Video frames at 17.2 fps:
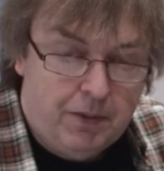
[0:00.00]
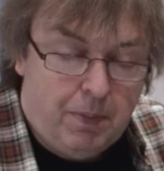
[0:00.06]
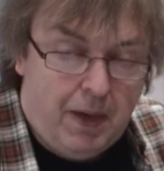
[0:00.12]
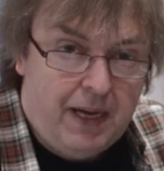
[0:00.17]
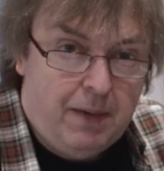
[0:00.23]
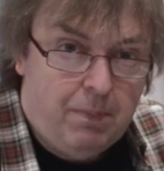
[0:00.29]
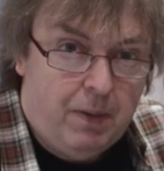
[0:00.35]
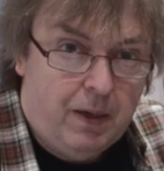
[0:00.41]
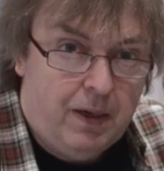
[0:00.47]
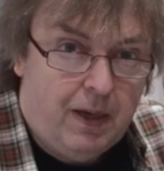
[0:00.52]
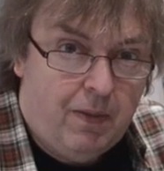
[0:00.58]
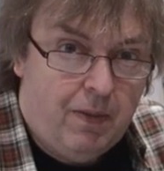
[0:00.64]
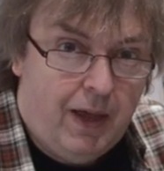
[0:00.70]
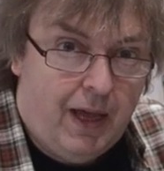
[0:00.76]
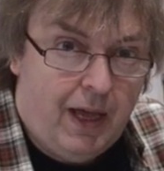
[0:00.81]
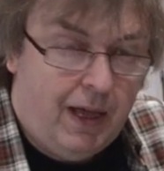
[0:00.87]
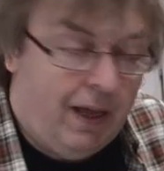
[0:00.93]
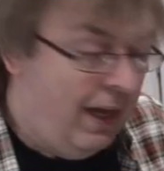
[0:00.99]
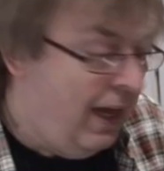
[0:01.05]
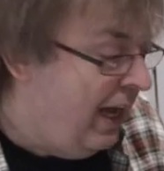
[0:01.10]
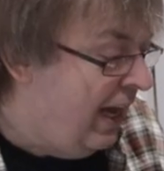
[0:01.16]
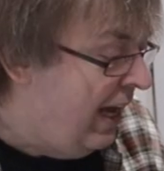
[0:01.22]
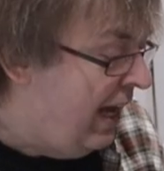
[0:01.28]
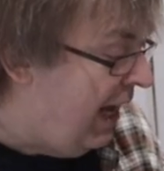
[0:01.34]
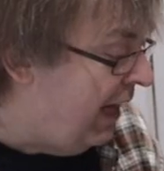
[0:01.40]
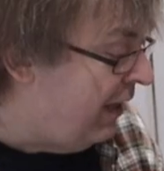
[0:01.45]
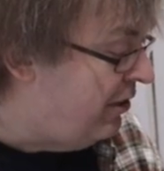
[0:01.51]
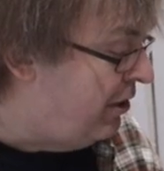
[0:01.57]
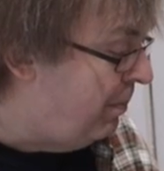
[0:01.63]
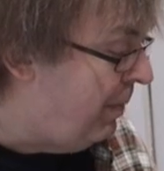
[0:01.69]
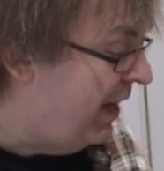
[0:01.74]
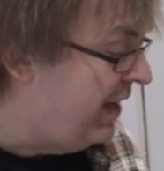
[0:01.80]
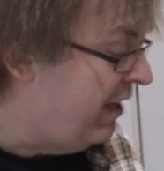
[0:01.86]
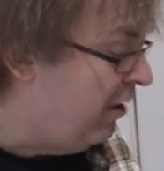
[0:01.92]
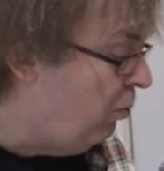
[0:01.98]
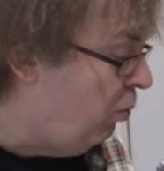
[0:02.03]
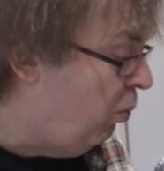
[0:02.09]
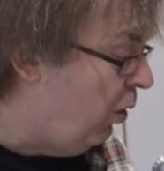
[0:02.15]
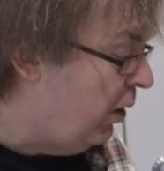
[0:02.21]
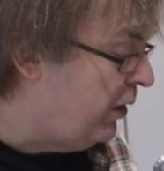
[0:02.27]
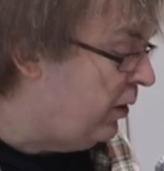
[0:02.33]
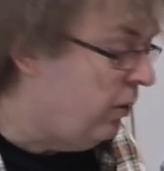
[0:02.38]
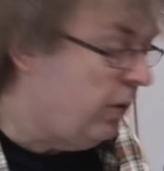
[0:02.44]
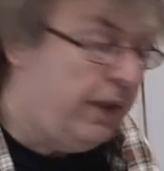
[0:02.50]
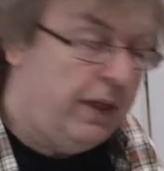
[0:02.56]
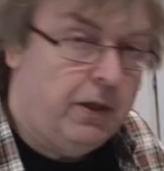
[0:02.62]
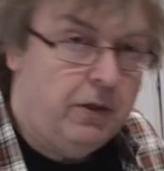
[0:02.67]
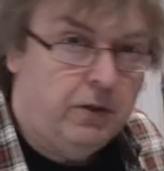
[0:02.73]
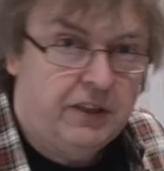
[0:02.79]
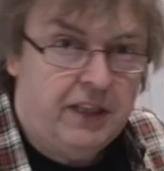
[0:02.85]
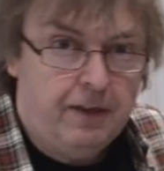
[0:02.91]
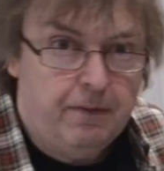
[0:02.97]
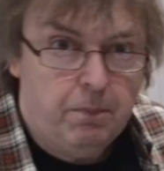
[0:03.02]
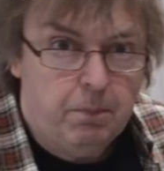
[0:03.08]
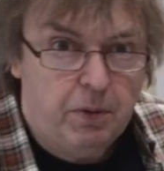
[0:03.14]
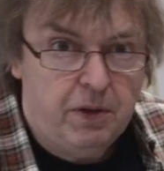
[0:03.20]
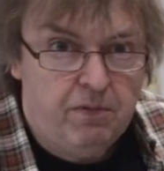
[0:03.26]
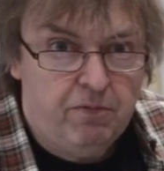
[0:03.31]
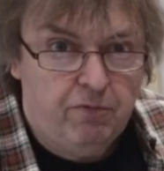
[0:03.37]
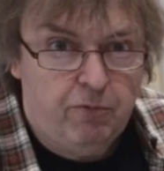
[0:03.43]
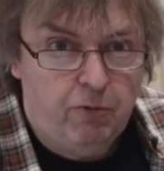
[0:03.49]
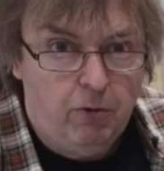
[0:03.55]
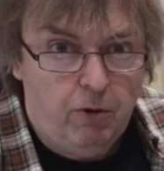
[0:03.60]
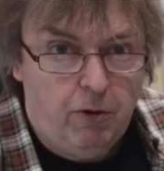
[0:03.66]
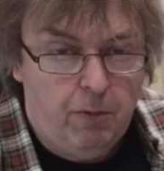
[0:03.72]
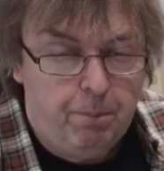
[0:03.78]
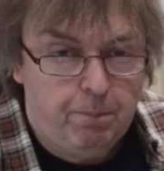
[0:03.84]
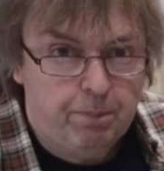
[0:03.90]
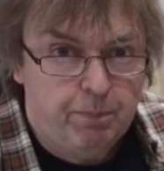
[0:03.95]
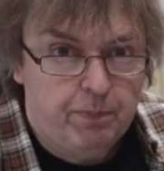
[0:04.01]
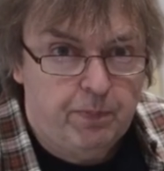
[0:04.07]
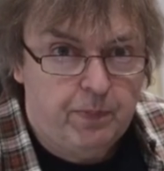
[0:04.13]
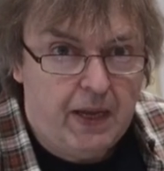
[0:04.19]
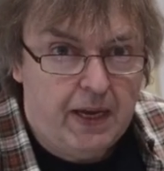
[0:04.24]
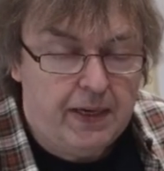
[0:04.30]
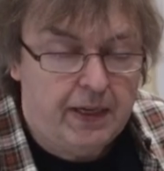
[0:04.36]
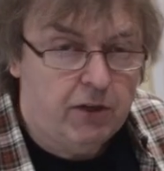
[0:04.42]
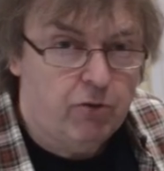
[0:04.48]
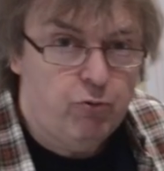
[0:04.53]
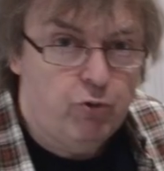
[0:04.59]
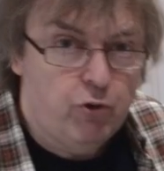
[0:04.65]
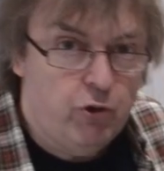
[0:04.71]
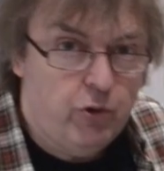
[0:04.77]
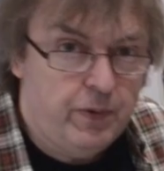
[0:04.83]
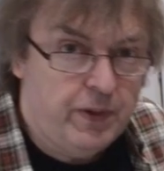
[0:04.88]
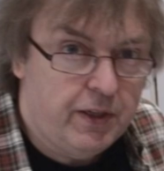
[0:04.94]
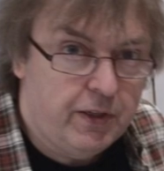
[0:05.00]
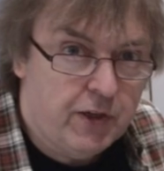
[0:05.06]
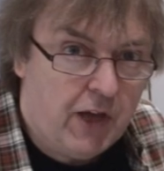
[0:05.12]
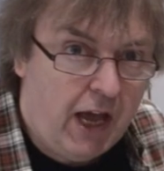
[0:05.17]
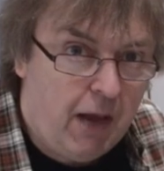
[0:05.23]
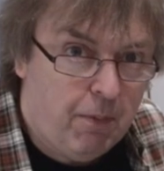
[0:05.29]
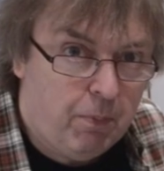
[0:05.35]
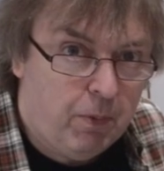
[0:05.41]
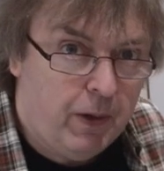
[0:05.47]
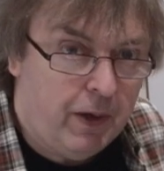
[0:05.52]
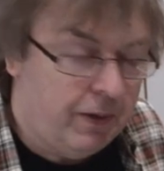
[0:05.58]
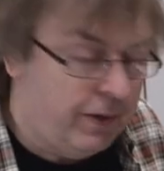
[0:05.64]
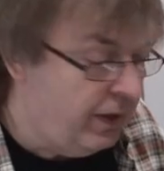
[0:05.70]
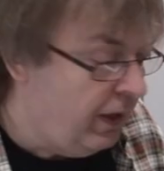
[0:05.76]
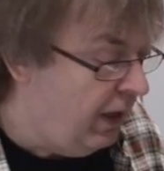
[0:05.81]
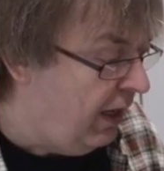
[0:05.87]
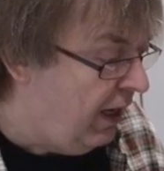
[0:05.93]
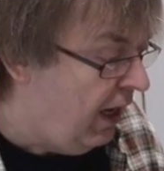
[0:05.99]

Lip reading: the paper like that. And depending on what you're using the print for, then it can ruin the entire print.